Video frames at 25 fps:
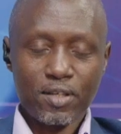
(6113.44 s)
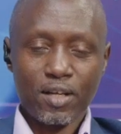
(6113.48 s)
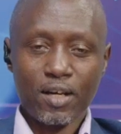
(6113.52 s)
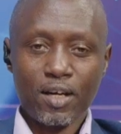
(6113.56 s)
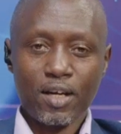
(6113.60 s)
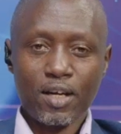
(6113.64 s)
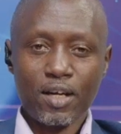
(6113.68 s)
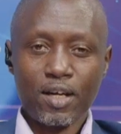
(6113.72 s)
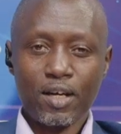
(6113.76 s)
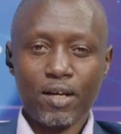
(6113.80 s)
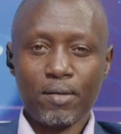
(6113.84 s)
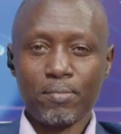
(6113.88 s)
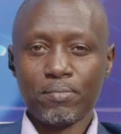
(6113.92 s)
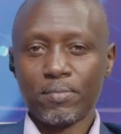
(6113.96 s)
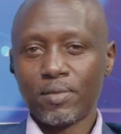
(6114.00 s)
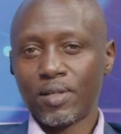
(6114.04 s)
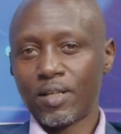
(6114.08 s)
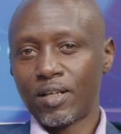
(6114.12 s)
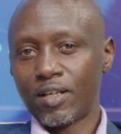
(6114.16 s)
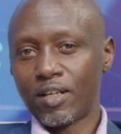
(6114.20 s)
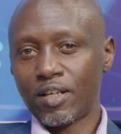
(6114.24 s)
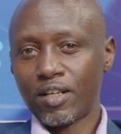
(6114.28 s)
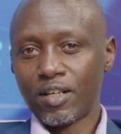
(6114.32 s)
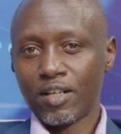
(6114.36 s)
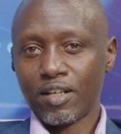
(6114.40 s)

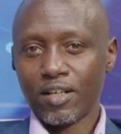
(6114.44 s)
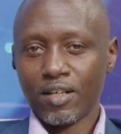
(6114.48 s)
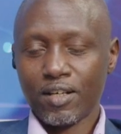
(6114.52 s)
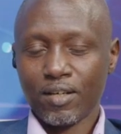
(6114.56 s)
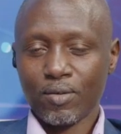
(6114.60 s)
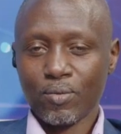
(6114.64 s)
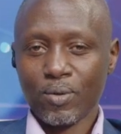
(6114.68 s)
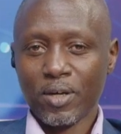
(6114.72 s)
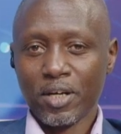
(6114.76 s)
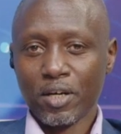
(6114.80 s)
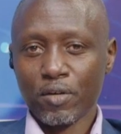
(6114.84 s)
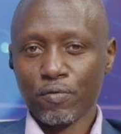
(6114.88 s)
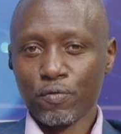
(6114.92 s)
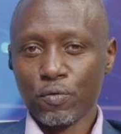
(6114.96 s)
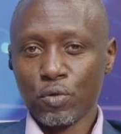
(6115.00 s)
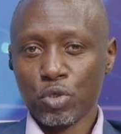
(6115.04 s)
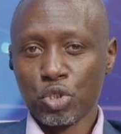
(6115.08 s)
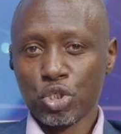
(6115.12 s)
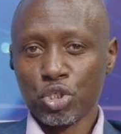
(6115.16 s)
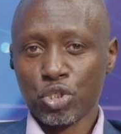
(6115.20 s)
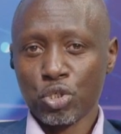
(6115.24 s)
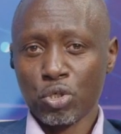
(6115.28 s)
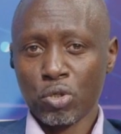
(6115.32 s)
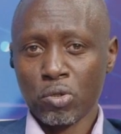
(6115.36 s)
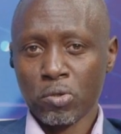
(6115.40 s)
wonderful
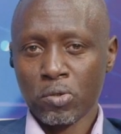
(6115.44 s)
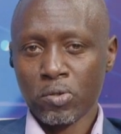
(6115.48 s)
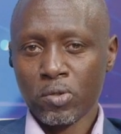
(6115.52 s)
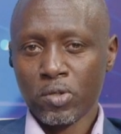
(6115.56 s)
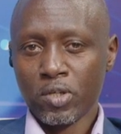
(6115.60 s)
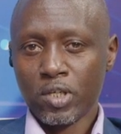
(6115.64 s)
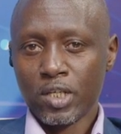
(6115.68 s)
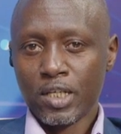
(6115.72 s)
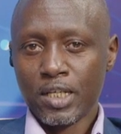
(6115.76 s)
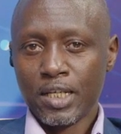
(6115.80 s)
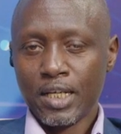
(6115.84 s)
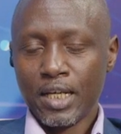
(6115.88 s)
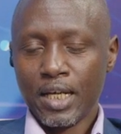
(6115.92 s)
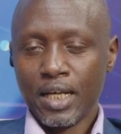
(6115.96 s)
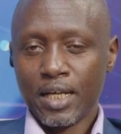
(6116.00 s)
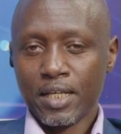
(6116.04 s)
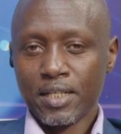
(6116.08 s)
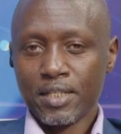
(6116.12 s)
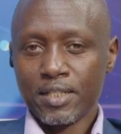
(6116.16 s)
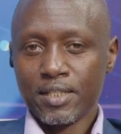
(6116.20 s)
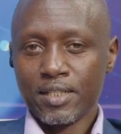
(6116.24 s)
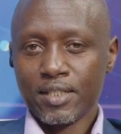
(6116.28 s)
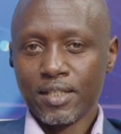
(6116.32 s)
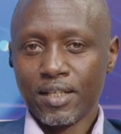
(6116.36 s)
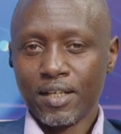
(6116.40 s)
show,
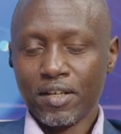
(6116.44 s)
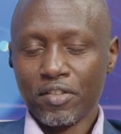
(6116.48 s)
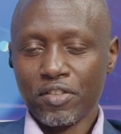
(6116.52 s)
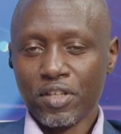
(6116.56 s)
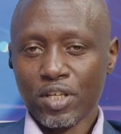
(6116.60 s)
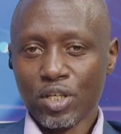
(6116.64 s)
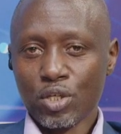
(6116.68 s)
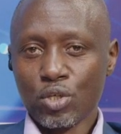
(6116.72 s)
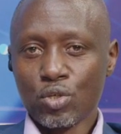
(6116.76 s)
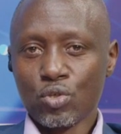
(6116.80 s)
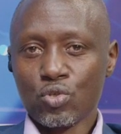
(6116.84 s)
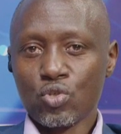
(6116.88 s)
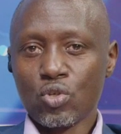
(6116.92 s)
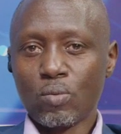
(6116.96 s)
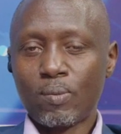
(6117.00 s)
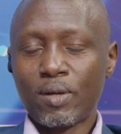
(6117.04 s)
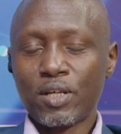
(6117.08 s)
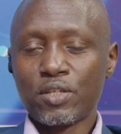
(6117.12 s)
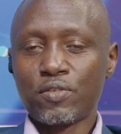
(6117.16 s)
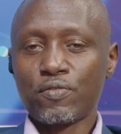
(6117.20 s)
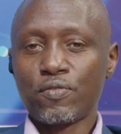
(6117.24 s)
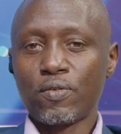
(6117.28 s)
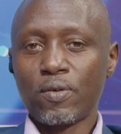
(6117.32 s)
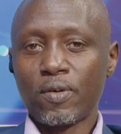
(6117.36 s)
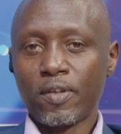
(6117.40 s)
and thank you so
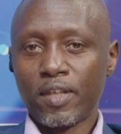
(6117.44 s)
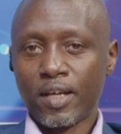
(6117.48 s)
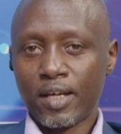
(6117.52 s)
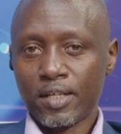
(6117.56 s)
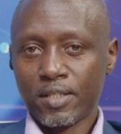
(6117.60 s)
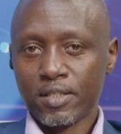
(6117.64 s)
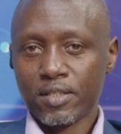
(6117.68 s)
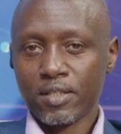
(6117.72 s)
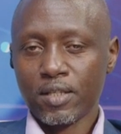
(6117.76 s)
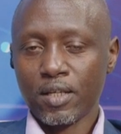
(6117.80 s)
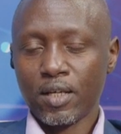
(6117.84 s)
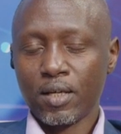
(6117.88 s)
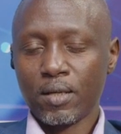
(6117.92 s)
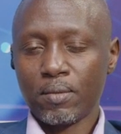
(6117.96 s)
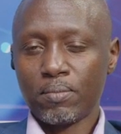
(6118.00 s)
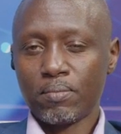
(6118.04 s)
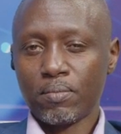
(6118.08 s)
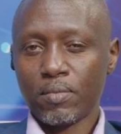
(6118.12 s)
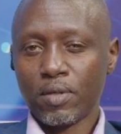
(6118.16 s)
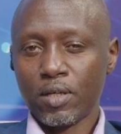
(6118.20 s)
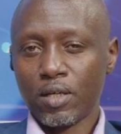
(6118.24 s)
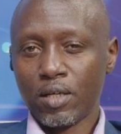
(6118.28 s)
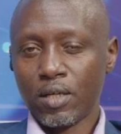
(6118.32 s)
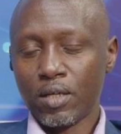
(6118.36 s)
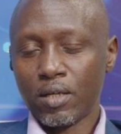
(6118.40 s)
much for that
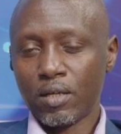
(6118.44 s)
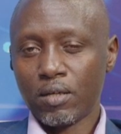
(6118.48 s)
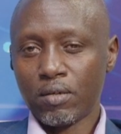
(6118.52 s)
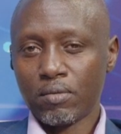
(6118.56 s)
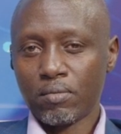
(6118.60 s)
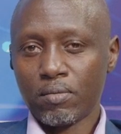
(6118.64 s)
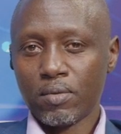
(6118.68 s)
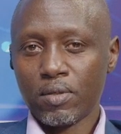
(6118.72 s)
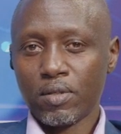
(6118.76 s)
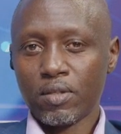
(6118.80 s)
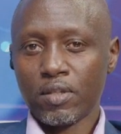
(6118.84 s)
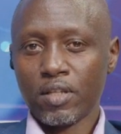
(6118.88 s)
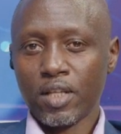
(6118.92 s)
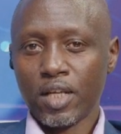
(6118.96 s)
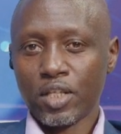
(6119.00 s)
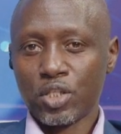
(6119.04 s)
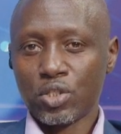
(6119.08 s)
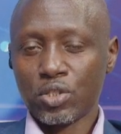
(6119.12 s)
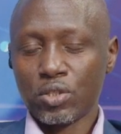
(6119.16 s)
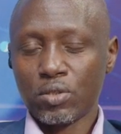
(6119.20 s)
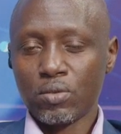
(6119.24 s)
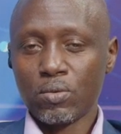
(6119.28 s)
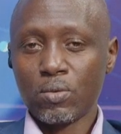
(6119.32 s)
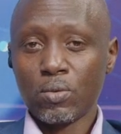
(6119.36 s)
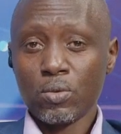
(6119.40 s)

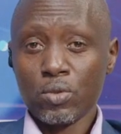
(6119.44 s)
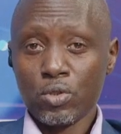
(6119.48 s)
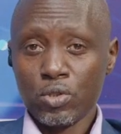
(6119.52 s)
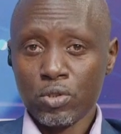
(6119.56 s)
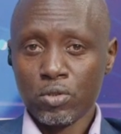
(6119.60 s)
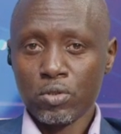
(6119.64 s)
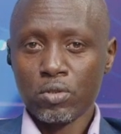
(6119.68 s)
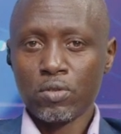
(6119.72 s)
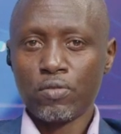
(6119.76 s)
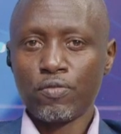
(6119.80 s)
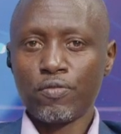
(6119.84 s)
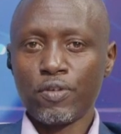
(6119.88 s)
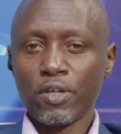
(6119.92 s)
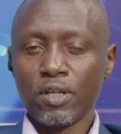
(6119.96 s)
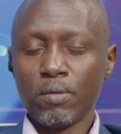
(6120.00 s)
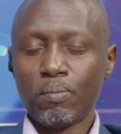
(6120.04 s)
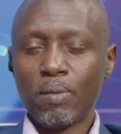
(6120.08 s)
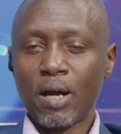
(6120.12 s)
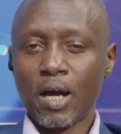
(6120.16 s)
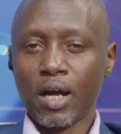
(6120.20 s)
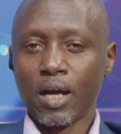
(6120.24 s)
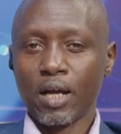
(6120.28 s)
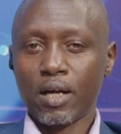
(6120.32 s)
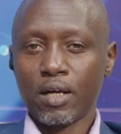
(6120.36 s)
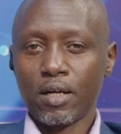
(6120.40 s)
that good
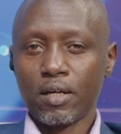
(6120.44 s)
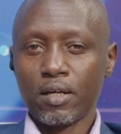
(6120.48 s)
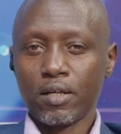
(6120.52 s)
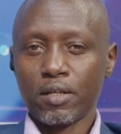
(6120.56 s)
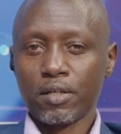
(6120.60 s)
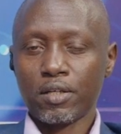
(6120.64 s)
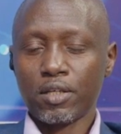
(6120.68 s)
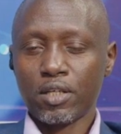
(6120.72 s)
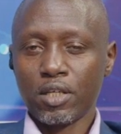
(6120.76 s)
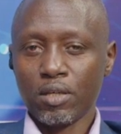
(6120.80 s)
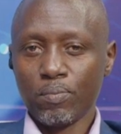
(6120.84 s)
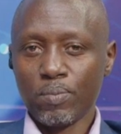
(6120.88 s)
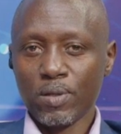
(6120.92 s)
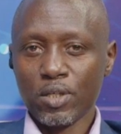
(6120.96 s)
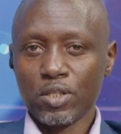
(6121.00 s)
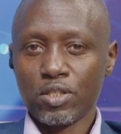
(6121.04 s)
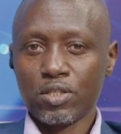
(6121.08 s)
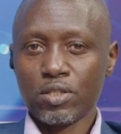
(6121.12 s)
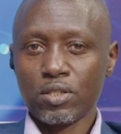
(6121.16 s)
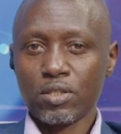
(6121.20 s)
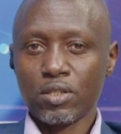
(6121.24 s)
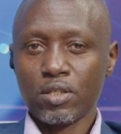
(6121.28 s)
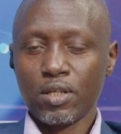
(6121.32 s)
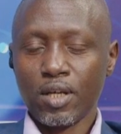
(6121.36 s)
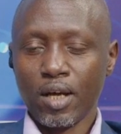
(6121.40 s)
feedback. Keep
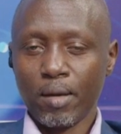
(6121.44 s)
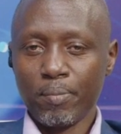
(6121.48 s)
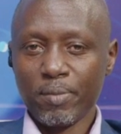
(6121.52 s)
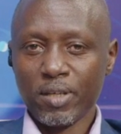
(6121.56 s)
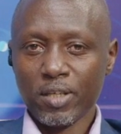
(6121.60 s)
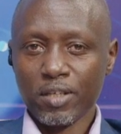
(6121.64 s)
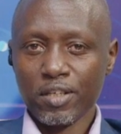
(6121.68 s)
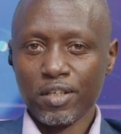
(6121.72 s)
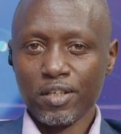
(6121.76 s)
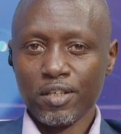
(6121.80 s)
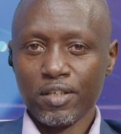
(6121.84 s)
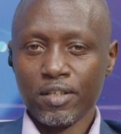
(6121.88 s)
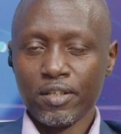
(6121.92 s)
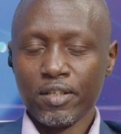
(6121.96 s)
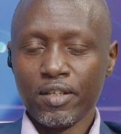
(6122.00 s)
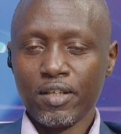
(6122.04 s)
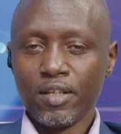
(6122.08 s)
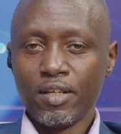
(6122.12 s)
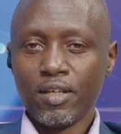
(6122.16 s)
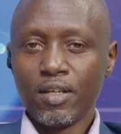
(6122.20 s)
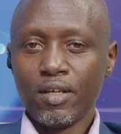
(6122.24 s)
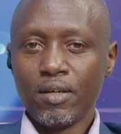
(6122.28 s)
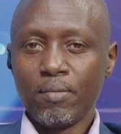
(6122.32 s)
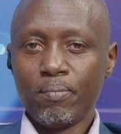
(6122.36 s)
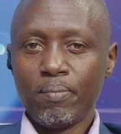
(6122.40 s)
it coming in.
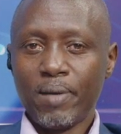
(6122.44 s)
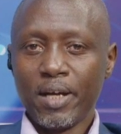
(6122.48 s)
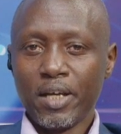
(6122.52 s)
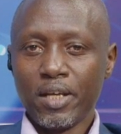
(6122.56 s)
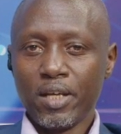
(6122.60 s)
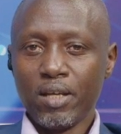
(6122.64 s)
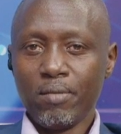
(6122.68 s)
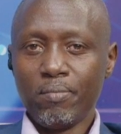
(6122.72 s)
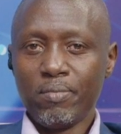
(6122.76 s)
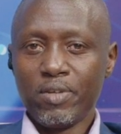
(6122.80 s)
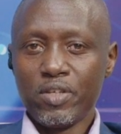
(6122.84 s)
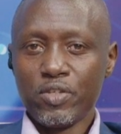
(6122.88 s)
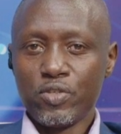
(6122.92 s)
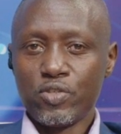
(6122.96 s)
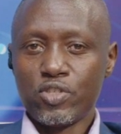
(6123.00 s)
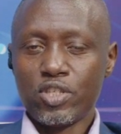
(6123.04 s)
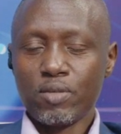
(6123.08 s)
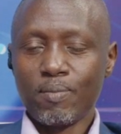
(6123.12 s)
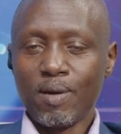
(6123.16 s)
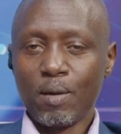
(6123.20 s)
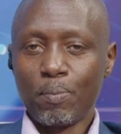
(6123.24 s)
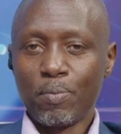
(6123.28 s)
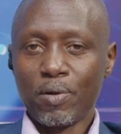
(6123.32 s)
My name is Sima